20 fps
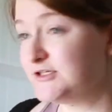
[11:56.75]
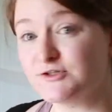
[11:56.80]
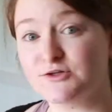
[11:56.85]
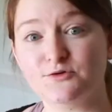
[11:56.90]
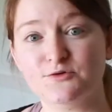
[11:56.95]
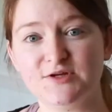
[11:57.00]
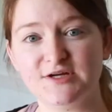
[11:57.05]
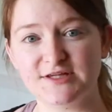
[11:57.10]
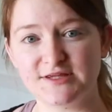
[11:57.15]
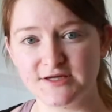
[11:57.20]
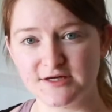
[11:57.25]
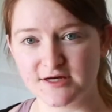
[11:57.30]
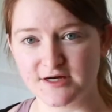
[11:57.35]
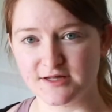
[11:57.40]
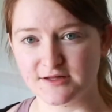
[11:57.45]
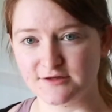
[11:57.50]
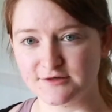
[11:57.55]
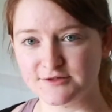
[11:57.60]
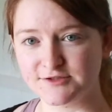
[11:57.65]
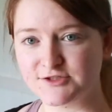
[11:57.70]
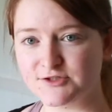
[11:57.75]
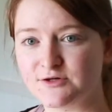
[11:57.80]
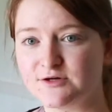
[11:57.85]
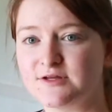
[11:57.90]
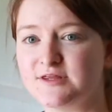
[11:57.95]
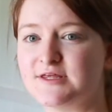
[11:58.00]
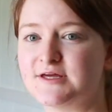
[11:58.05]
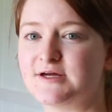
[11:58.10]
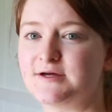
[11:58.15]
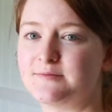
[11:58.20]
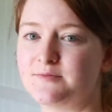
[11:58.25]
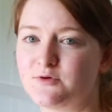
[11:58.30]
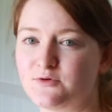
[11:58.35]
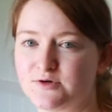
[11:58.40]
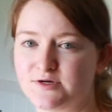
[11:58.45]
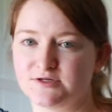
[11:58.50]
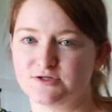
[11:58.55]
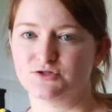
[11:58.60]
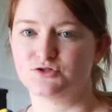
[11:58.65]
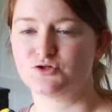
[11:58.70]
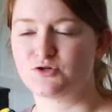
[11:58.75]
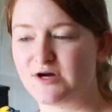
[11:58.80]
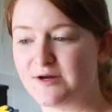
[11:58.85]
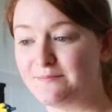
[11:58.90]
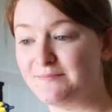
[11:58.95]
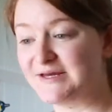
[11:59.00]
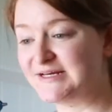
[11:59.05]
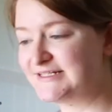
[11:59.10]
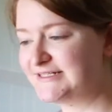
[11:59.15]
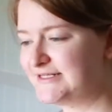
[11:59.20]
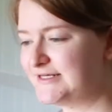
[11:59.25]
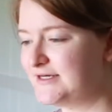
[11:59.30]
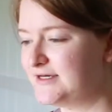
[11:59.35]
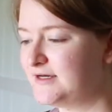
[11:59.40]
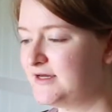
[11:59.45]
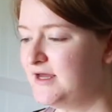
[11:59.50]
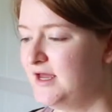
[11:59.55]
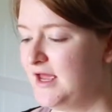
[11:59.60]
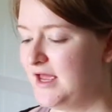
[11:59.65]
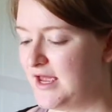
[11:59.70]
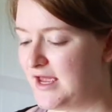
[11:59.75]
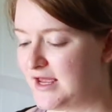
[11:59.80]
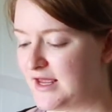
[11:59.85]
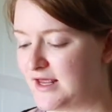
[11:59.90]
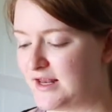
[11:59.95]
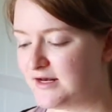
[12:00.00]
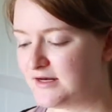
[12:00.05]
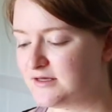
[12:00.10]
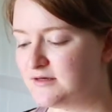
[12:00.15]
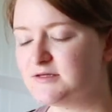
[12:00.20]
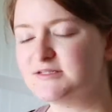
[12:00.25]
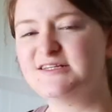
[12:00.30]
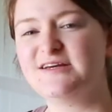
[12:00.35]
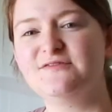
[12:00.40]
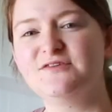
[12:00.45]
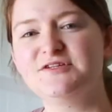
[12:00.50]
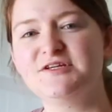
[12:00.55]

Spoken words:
don't like the color, so I think I'm going to try mixing. And because every